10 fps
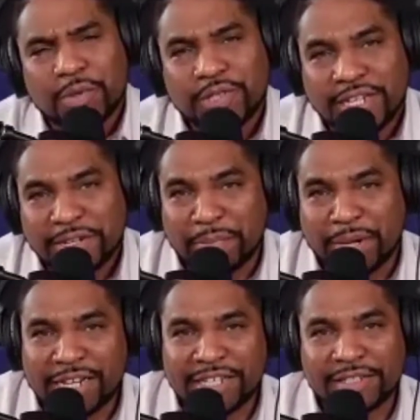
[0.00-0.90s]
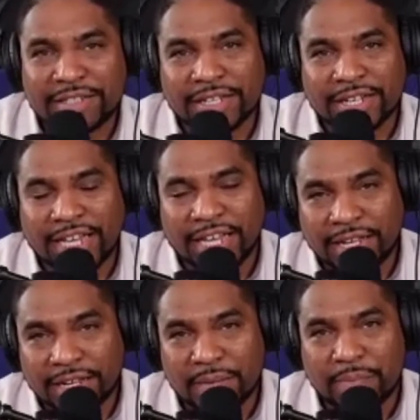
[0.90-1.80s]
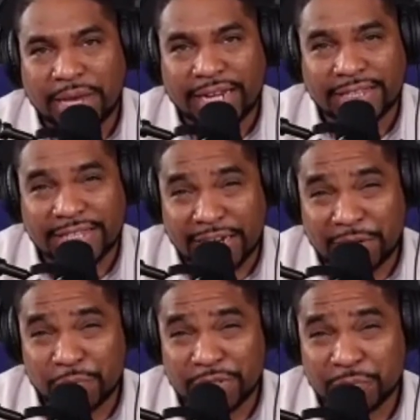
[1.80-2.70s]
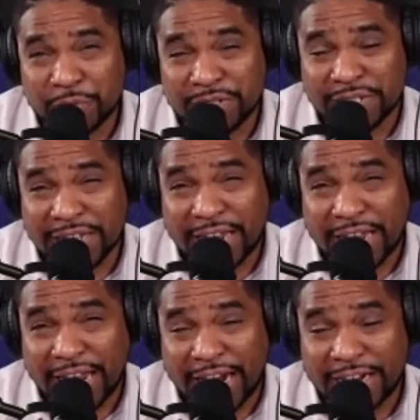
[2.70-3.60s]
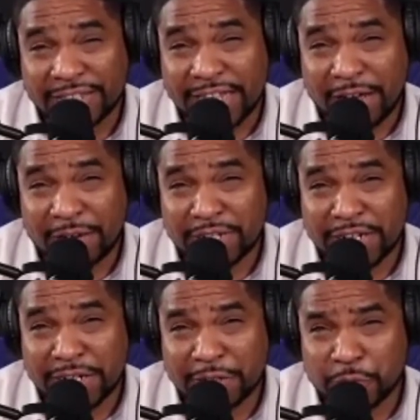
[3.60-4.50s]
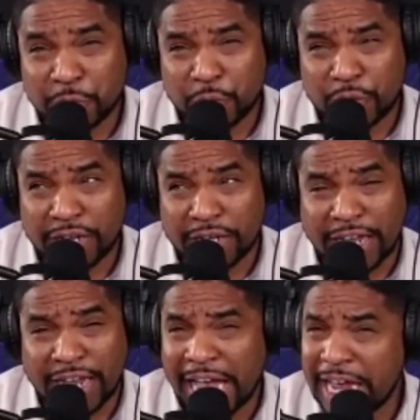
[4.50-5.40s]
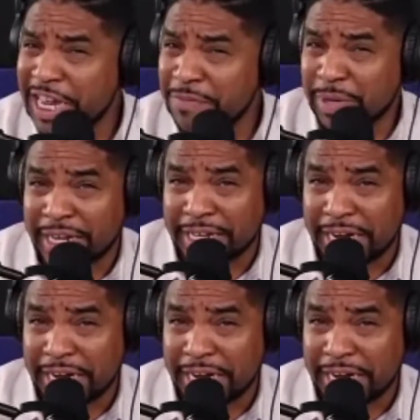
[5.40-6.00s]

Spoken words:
You said the median income back then was the 80,000, and this was what it had to have been like in the